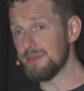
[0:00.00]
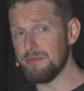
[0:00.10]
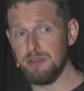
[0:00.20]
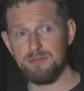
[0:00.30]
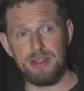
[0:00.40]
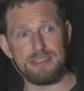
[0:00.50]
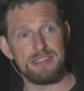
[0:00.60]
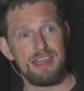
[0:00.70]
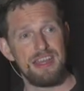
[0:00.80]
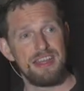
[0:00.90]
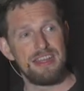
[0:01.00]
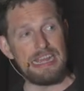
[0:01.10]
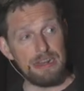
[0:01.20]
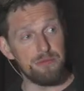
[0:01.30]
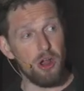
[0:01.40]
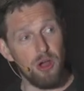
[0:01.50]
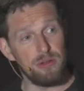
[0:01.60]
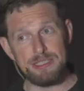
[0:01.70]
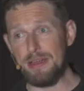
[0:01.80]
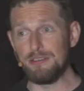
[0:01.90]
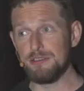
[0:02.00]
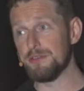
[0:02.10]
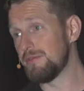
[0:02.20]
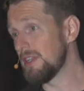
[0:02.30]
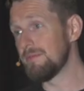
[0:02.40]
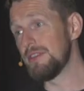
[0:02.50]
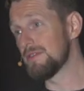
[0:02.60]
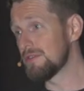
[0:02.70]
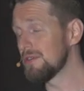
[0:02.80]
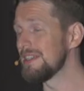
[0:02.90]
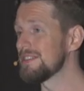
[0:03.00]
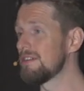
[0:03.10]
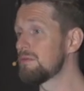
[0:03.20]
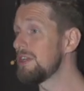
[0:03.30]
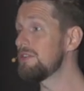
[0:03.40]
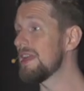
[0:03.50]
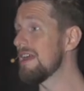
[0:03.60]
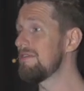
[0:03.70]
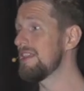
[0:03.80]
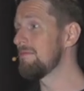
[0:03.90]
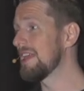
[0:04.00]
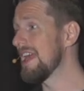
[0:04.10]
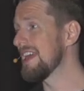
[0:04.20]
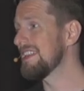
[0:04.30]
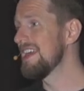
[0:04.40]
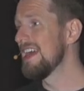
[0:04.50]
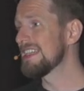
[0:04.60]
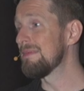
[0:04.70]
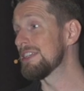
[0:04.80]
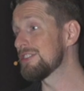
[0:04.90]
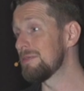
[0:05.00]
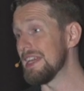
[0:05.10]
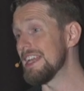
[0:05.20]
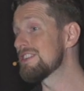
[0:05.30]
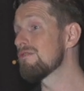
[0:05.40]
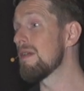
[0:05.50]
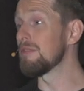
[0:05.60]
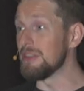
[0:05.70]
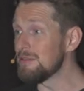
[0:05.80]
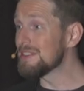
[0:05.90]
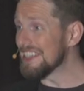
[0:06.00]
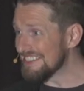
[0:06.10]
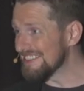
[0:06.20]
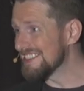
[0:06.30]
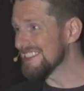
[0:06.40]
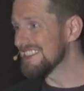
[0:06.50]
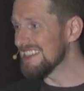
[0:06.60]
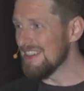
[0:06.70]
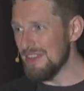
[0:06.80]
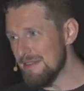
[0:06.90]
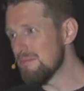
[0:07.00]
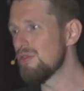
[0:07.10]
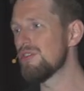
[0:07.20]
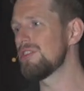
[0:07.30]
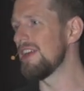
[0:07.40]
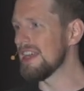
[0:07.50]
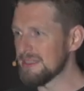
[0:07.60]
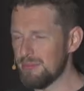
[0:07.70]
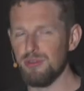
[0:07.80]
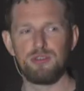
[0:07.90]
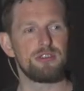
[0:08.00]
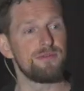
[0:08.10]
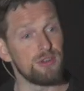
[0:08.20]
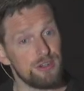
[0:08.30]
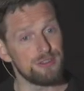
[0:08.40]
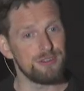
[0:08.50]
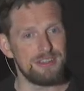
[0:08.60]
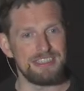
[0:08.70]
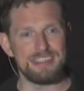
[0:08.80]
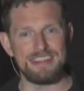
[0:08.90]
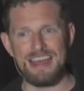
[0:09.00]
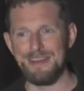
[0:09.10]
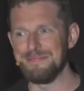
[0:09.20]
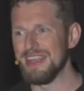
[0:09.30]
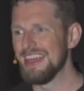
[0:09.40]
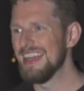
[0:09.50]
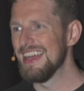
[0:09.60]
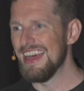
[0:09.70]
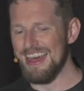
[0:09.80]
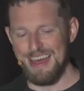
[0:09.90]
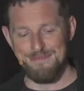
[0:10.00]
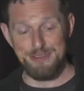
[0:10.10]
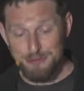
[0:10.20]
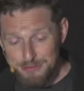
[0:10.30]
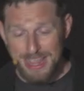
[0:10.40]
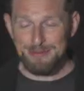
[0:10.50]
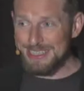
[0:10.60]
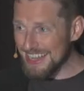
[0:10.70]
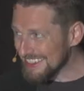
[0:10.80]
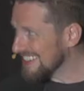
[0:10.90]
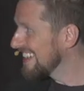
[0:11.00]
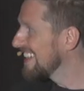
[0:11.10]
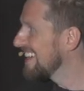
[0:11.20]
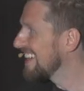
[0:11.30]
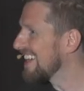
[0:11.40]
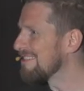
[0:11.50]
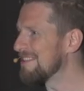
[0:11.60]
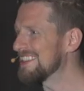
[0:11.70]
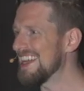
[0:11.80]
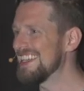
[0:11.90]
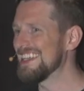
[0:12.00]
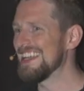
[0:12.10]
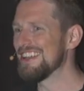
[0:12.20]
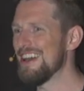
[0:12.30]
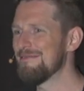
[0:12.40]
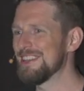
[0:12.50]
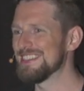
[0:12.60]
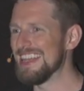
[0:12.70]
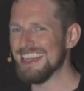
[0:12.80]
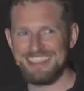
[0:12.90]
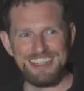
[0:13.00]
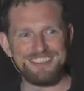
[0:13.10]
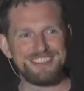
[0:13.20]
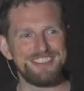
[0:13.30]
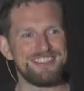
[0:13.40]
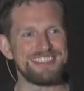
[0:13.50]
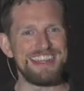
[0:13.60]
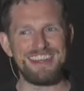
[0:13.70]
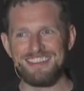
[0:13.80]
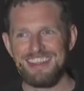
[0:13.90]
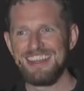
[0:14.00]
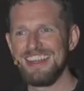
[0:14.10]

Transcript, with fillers: within WordPress, again, we're always about user freedom and user choice. So are we doing everything we can to make sure we interop with those standards, have import or export or converters or things like that? Um, the group came together. Uh, we decided to kick it off with a Slack channel. So there is now